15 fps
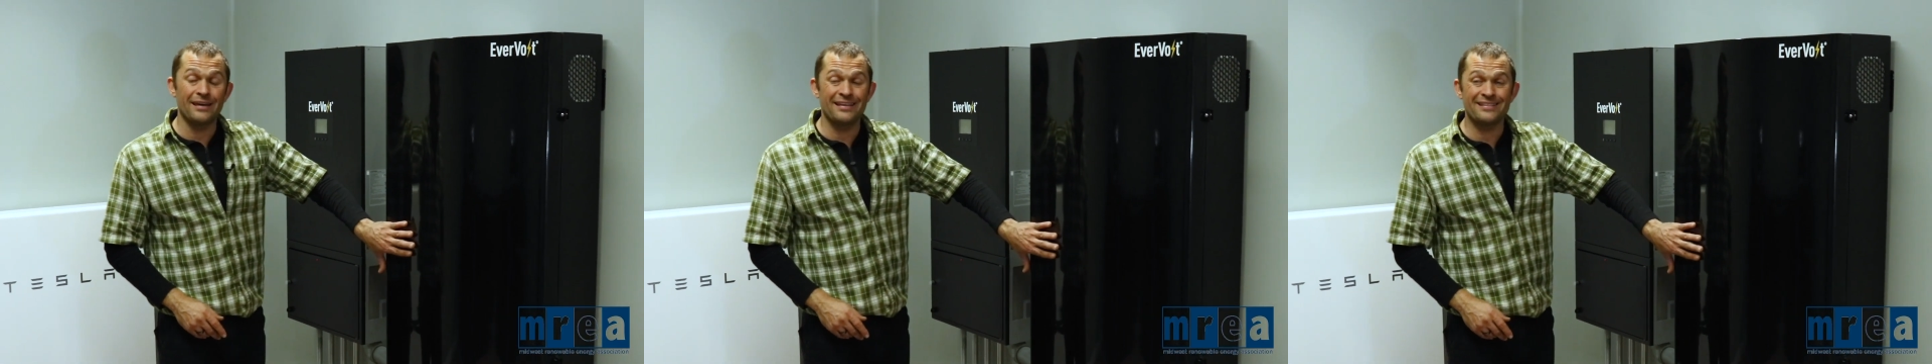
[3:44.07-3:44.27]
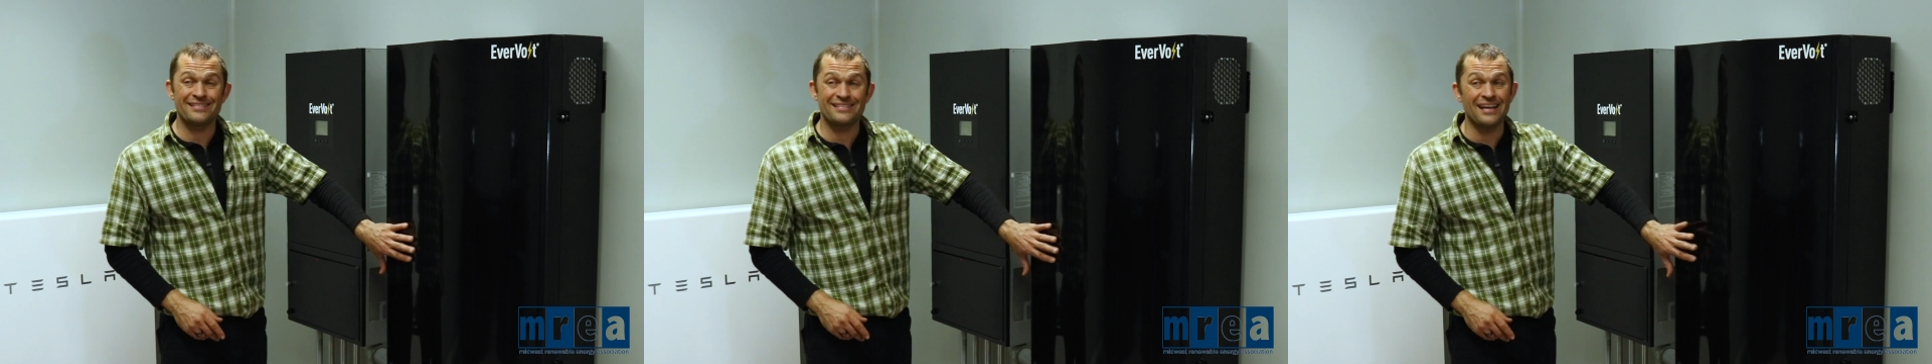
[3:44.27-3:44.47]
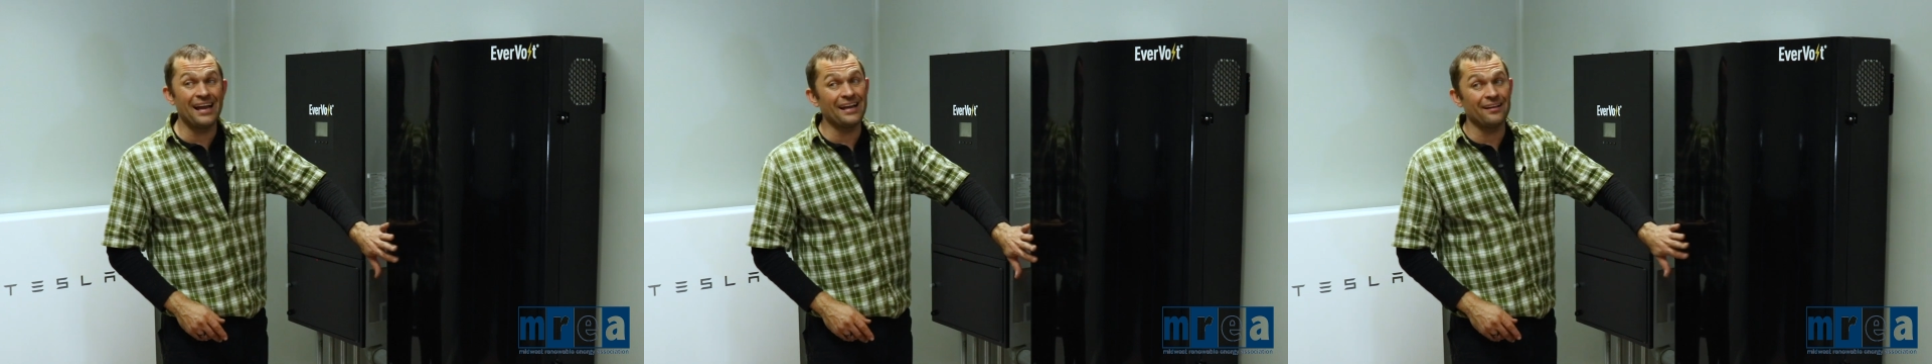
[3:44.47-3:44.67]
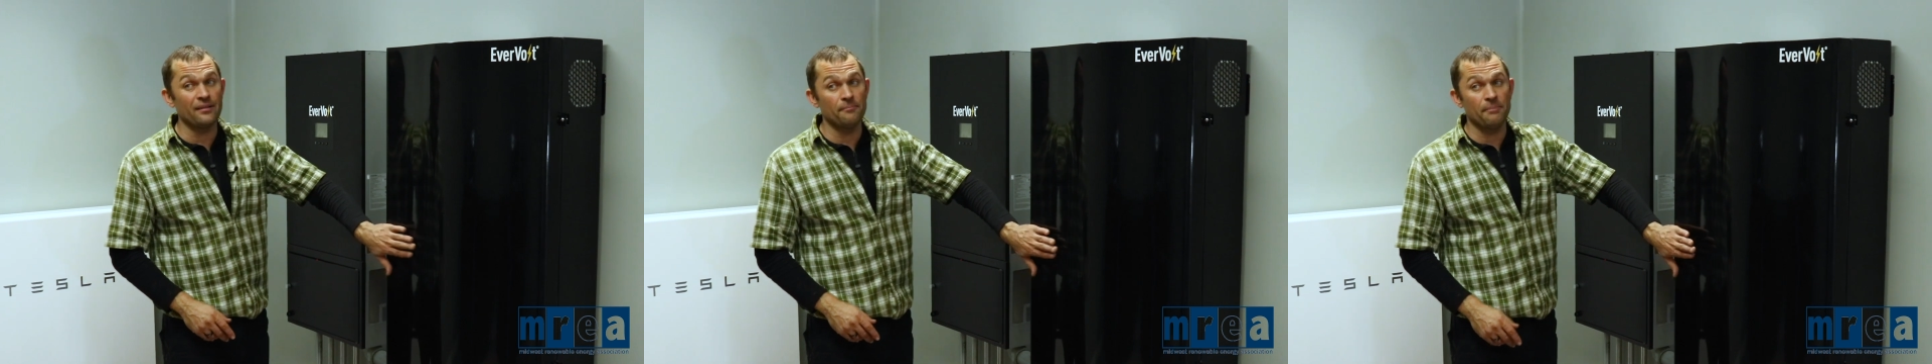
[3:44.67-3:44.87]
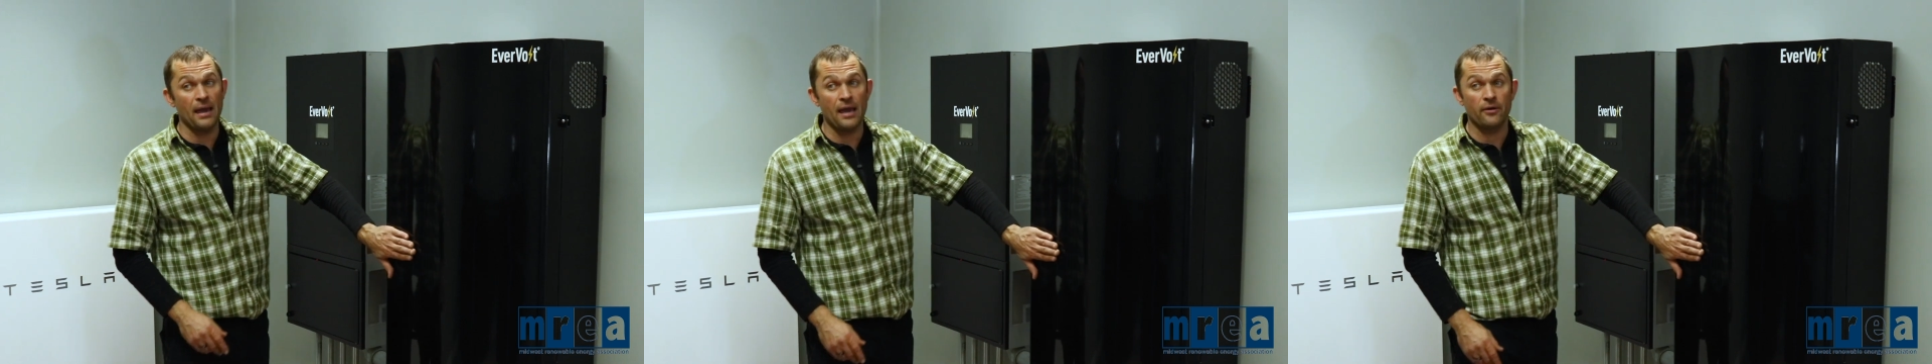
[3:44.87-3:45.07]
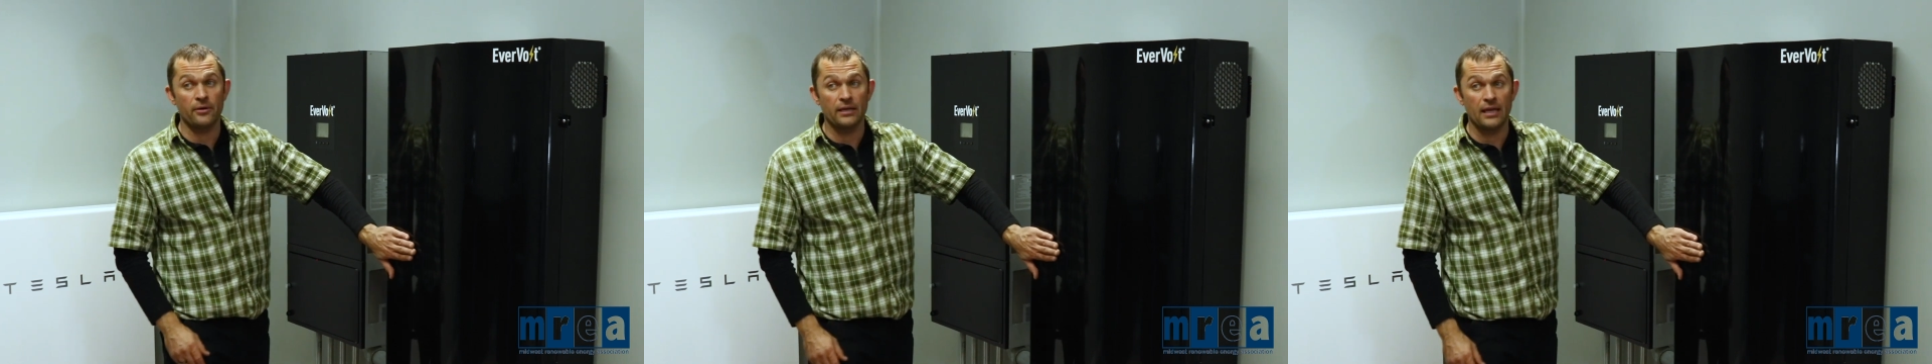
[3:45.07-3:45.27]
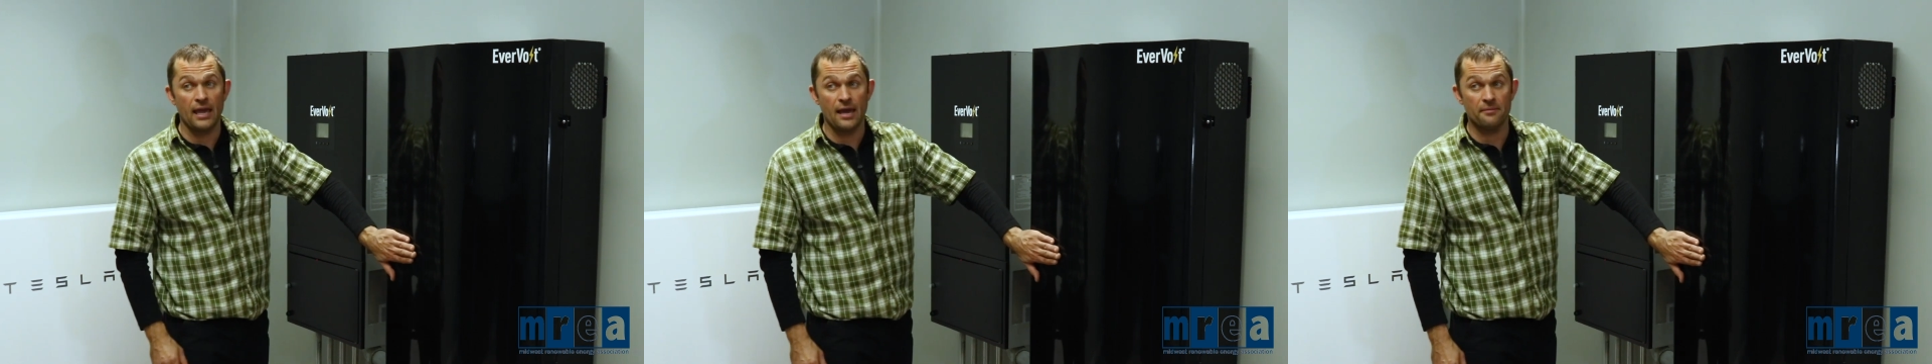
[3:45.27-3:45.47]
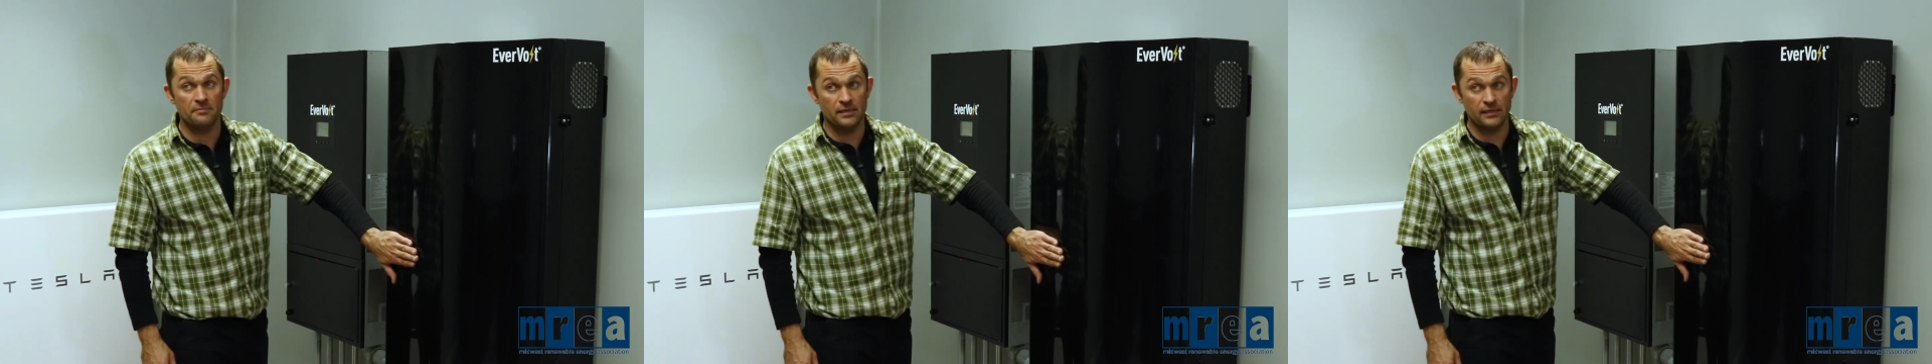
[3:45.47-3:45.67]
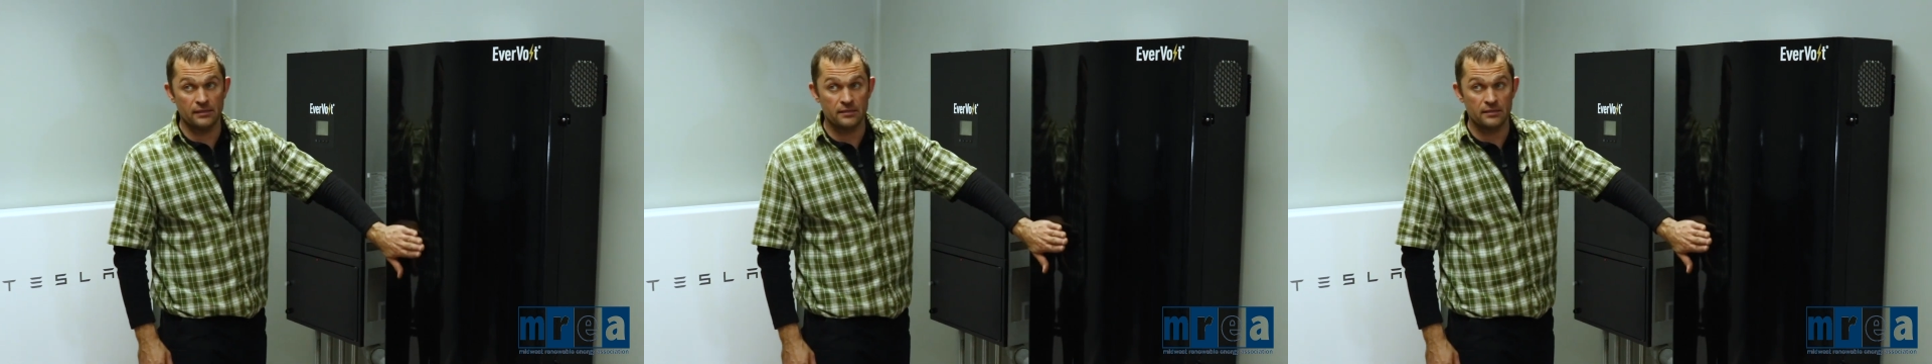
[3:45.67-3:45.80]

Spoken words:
inside of the battery cabinet